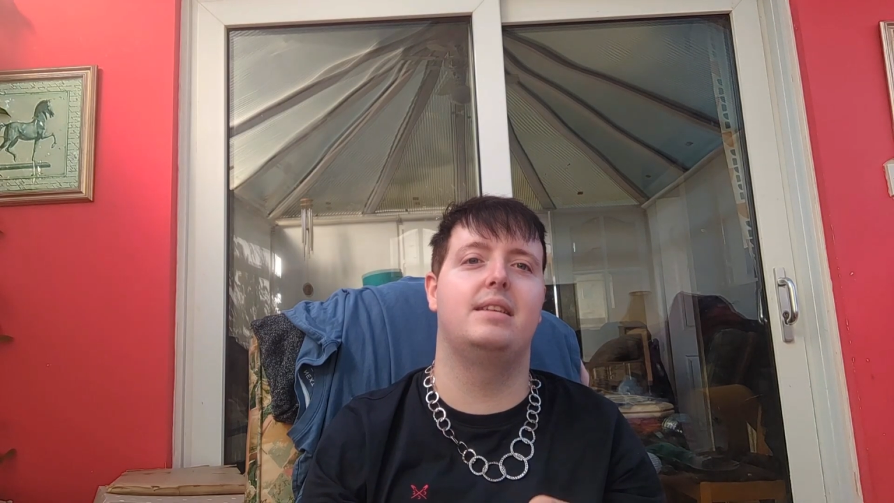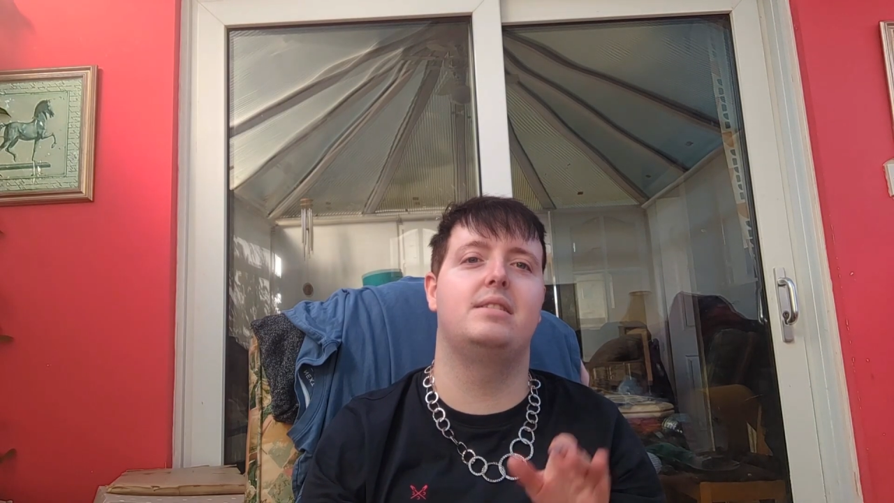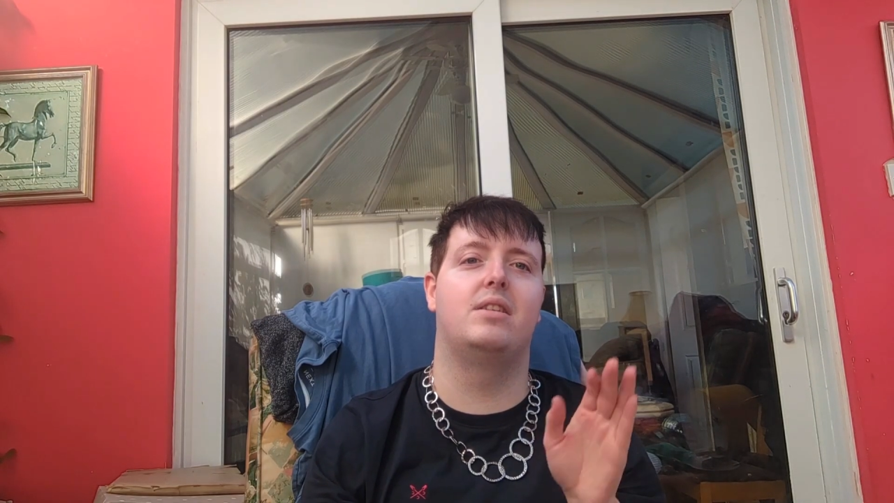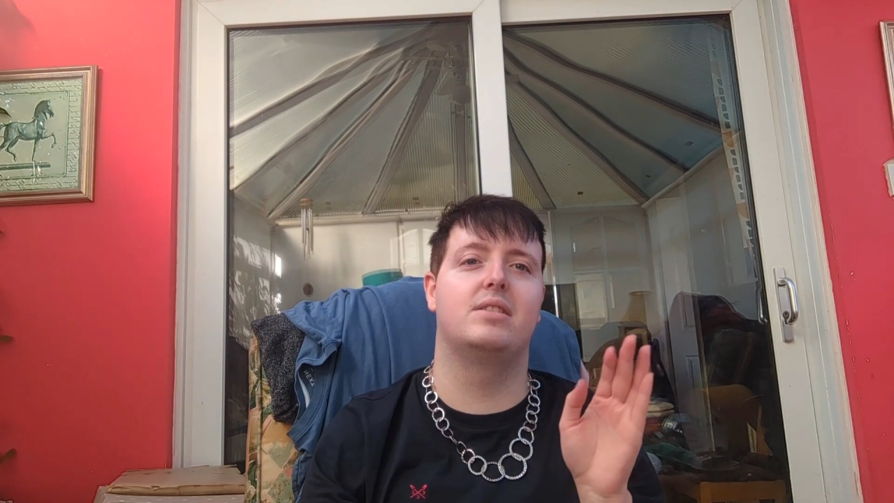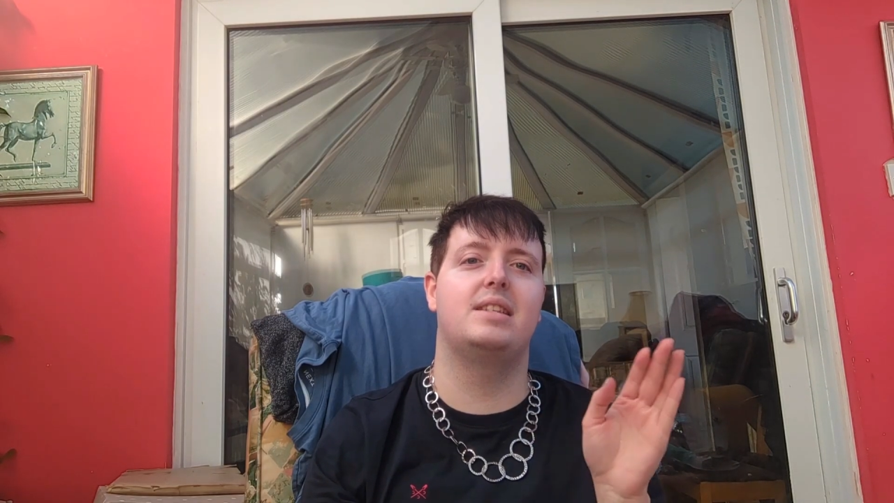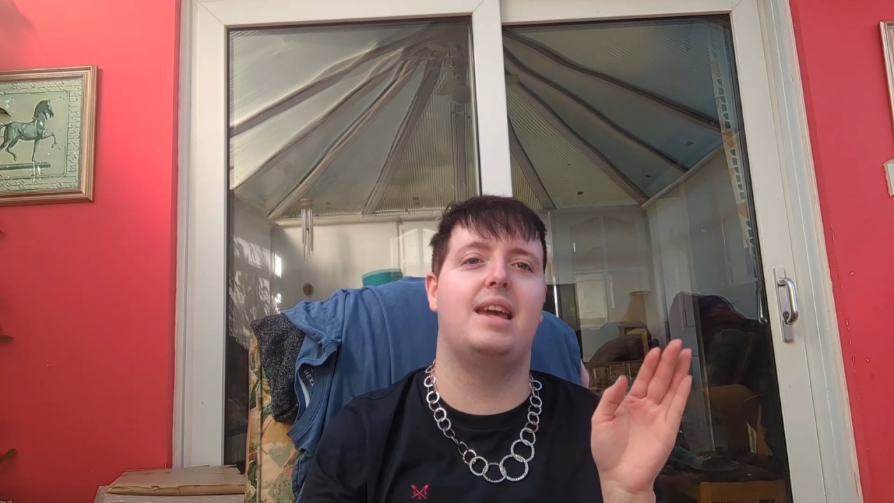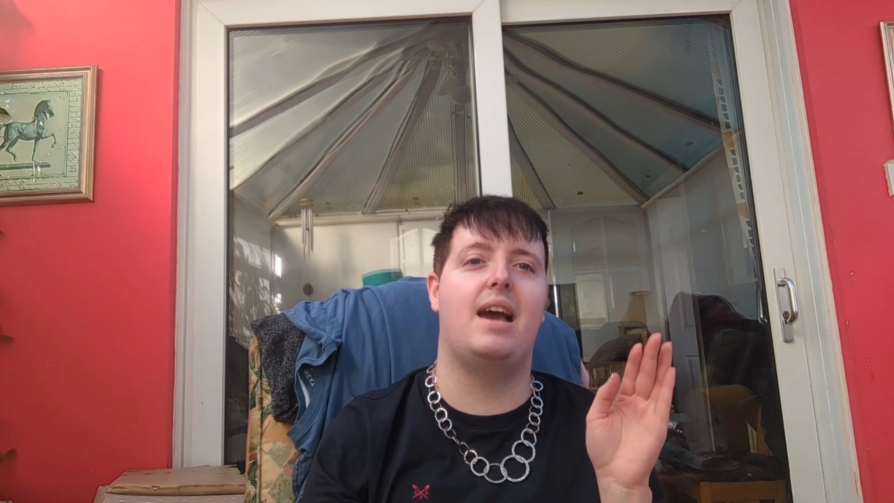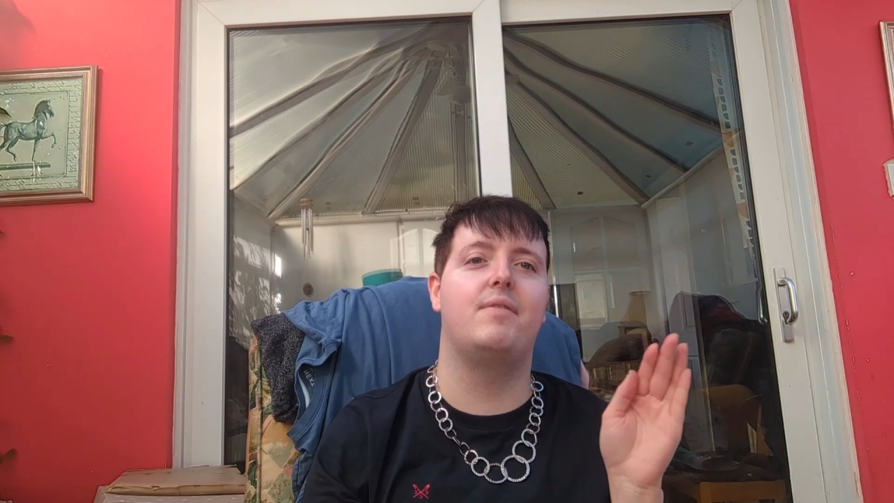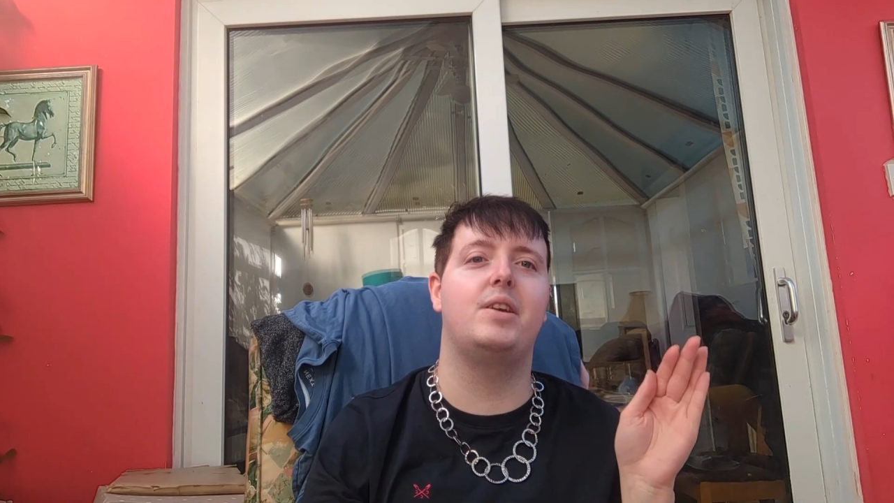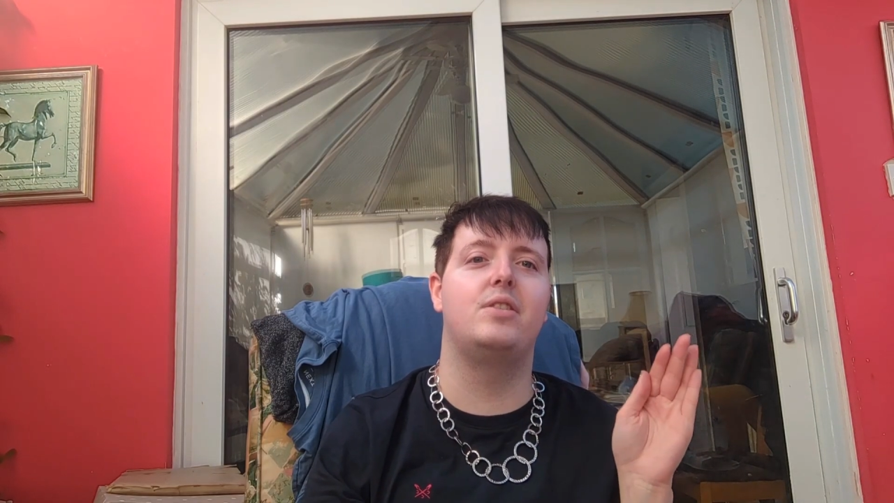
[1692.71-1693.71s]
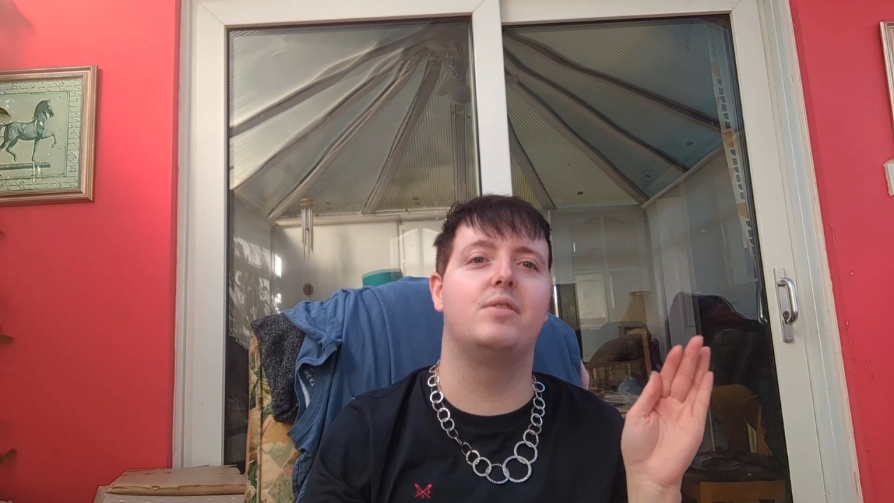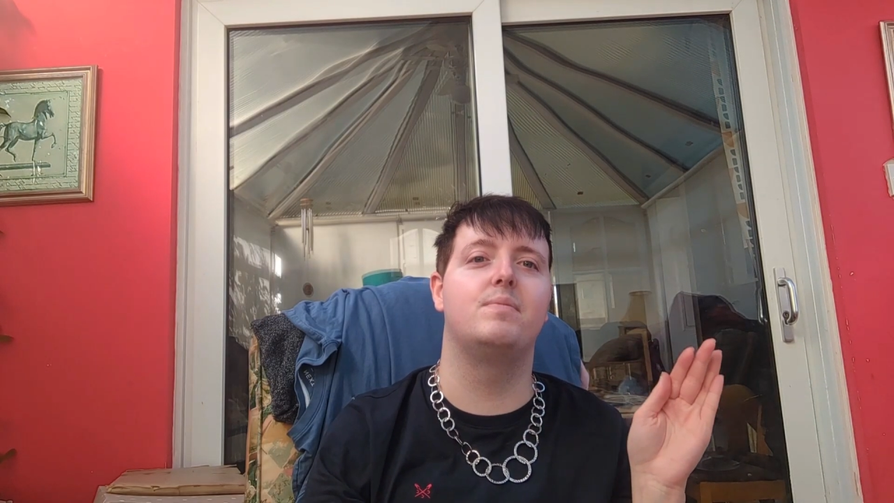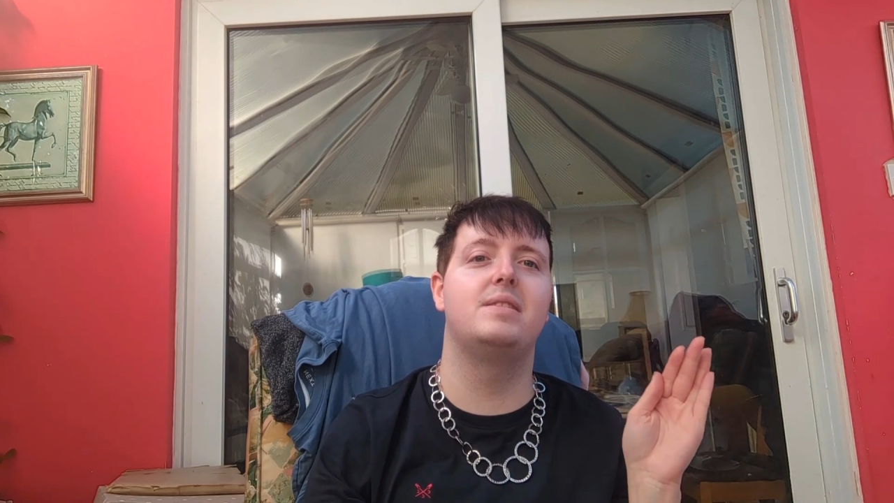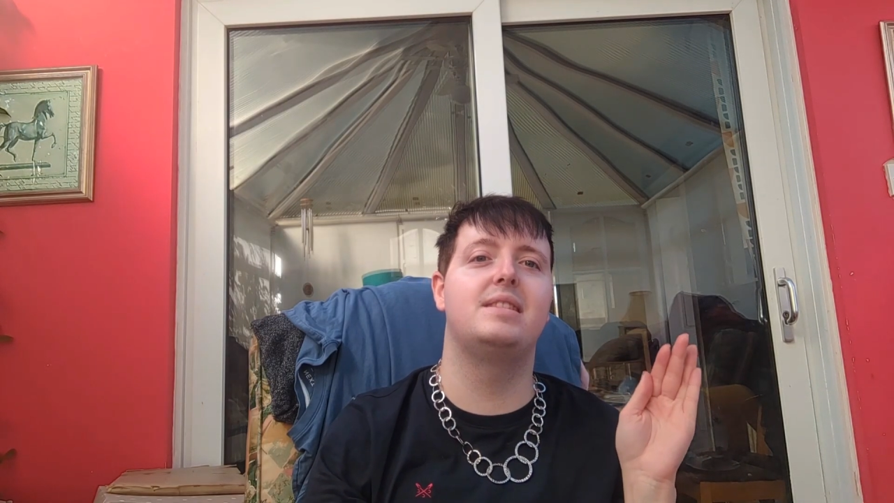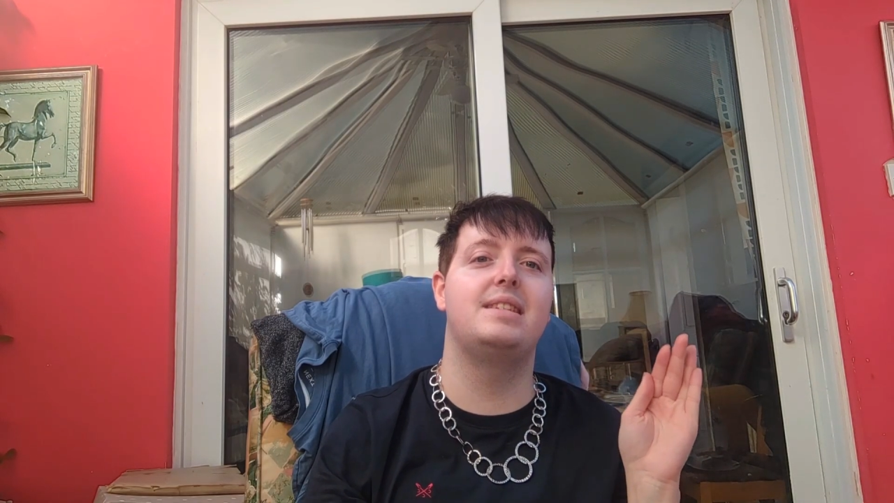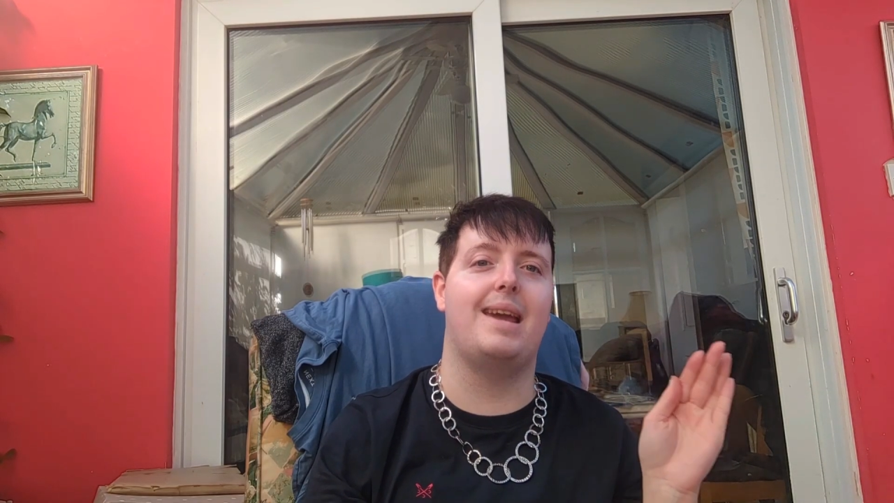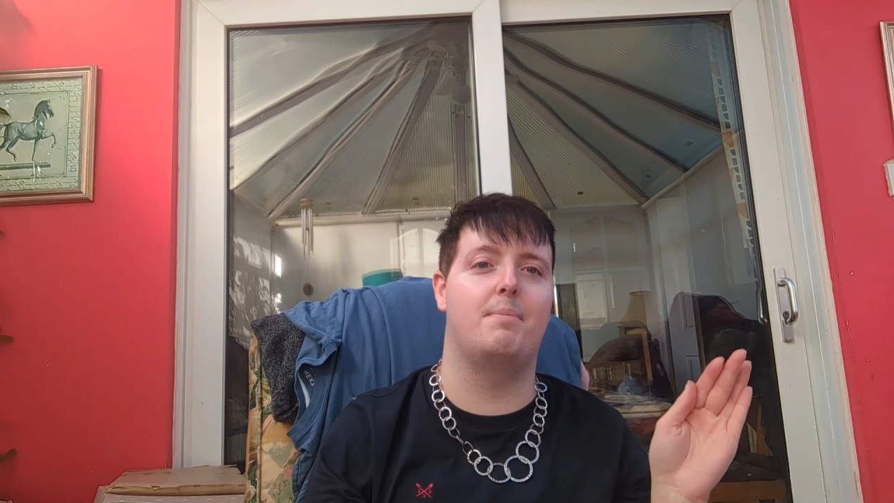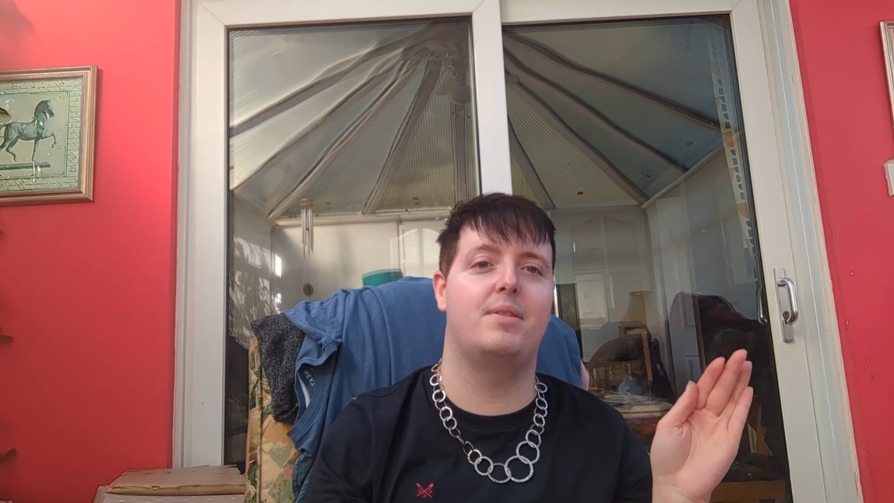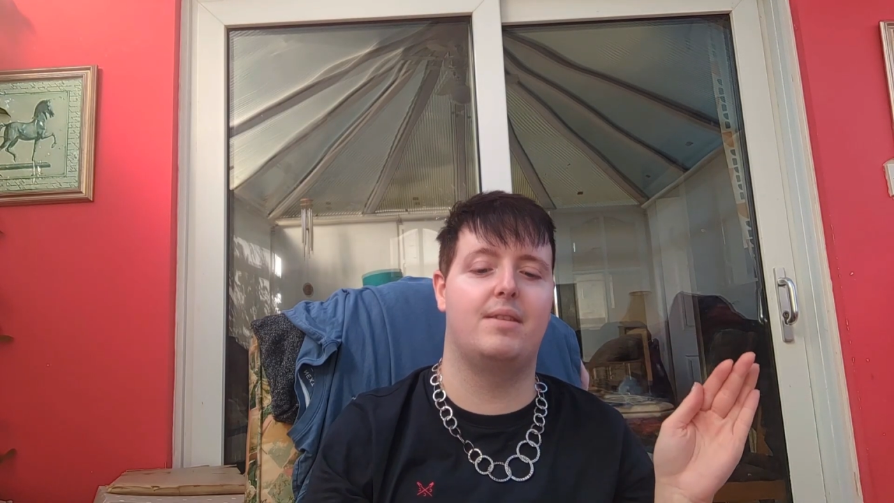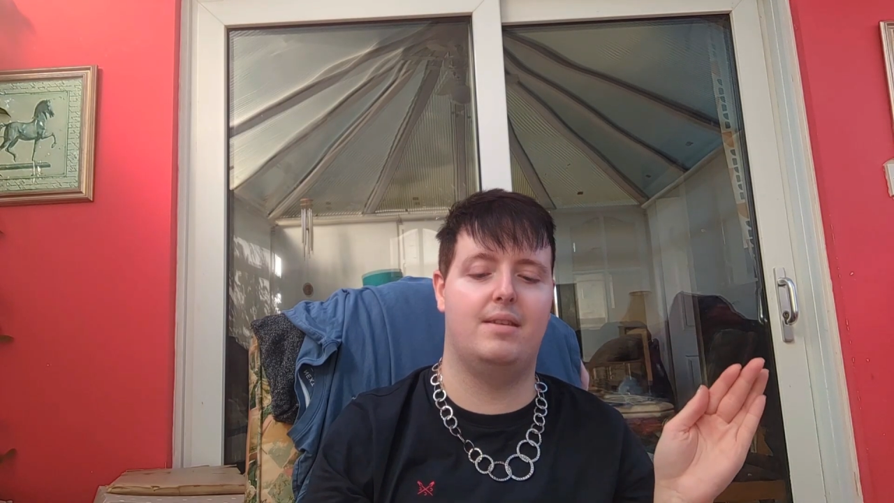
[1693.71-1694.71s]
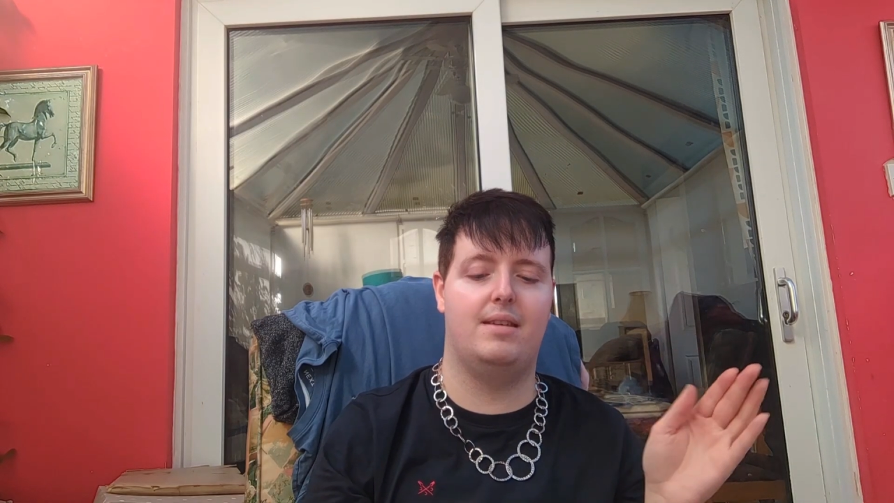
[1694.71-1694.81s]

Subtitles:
as long as they have enough depth